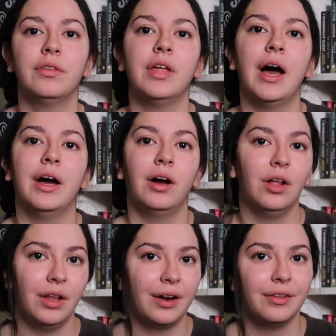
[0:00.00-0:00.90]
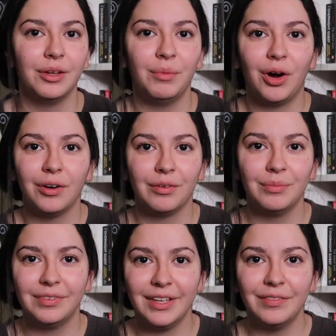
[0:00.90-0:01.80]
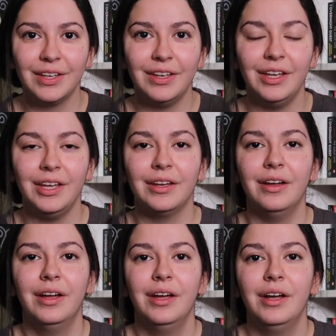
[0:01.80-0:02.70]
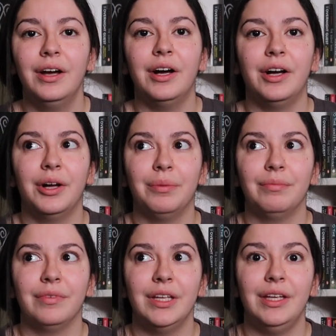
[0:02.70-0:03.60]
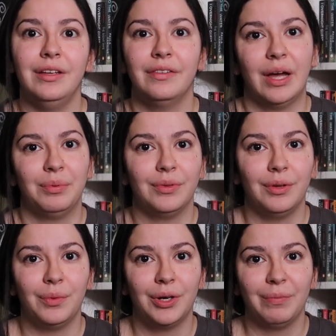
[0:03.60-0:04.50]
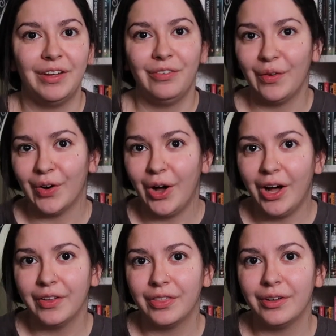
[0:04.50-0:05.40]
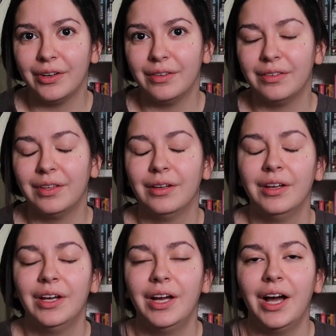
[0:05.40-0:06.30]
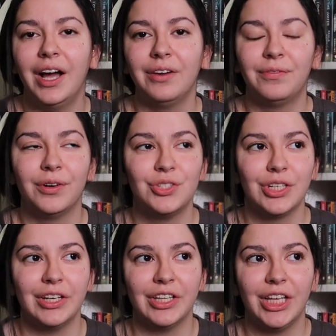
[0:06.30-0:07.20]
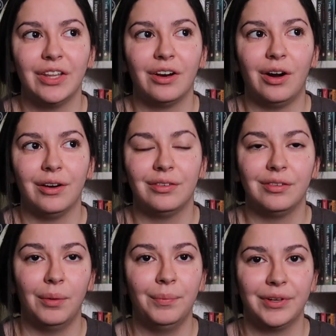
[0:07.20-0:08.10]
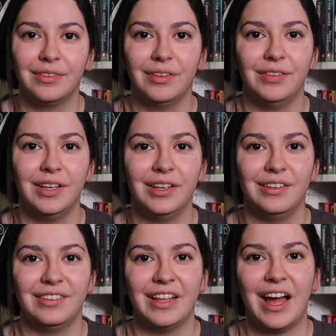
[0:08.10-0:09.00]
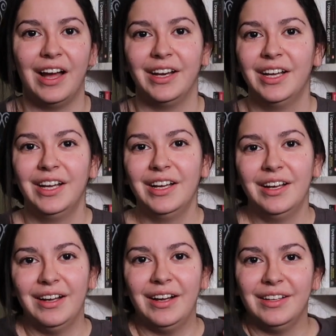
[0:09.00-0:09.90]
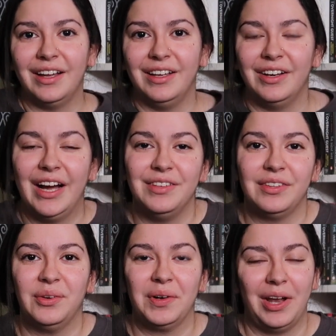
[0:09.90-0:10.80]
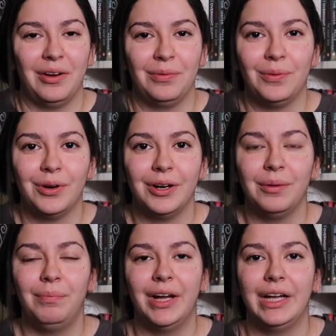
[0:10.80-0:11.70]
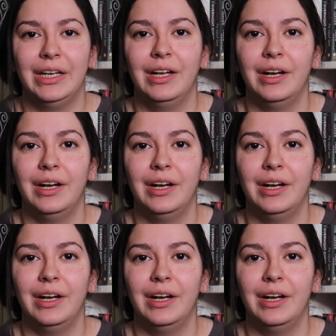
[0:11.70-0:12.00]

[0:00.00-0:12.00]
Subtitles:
that a lot of them are from Stephen King. He is absolutely one of my favorite authors. Unfortunately, there are some books of his that, I just don't care for. But